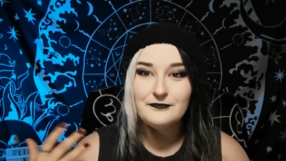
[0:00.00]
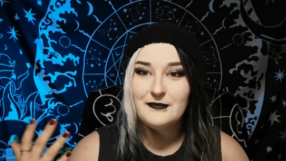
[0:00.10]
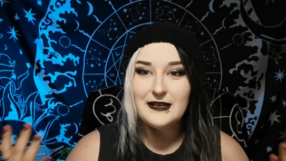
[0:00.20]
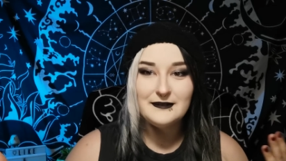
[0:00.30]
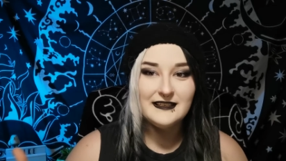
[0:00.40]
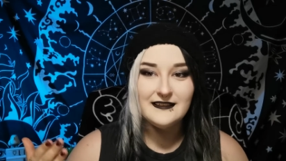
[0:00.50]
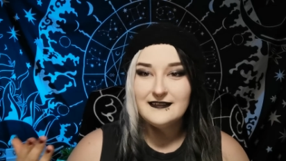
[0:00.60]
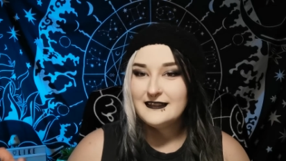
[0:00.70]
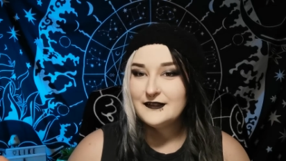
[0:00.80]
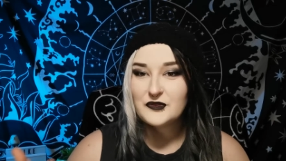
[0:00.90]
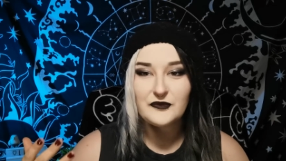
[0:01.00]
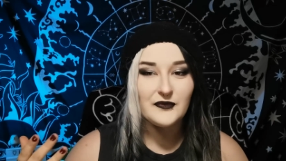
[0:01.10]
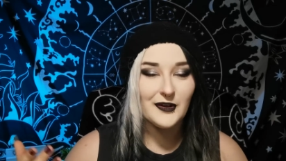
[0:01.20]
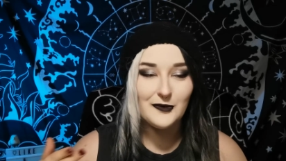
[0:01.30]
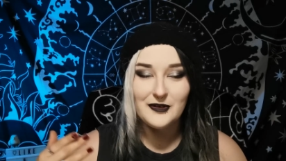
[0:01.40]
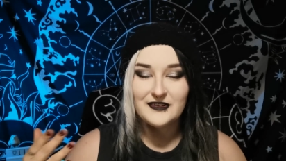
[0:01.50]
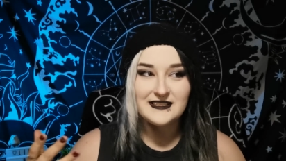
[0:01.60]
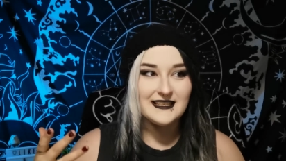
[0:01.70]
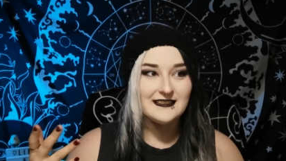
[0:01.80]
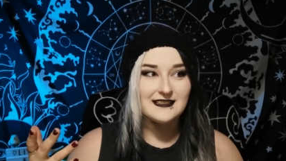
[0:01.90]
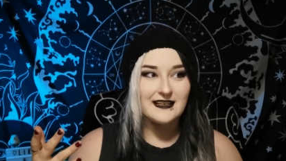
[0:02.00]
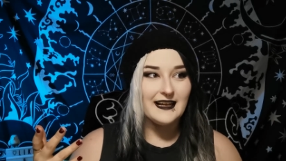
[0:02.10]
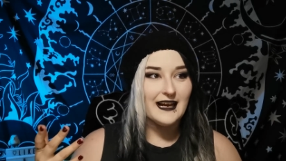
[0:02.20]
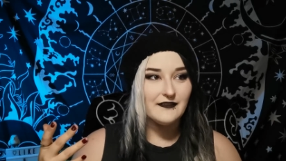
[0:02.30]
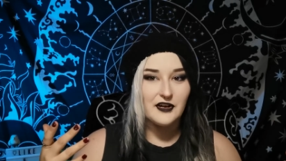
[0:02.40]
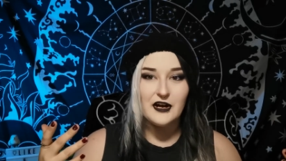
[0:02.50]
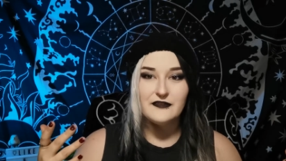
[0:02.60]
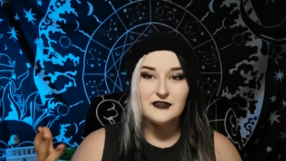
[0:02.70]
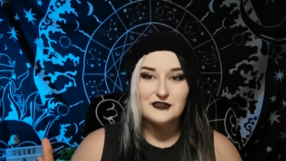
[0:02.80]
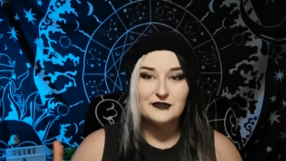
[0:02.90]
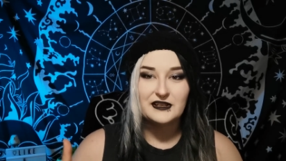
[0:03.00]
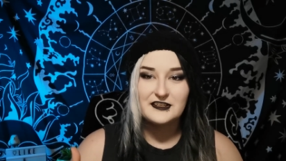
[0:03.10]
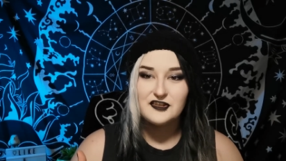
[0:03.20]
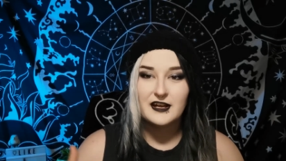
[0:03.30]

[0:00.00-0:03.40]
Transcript: maybe even film on the days that I have off and do like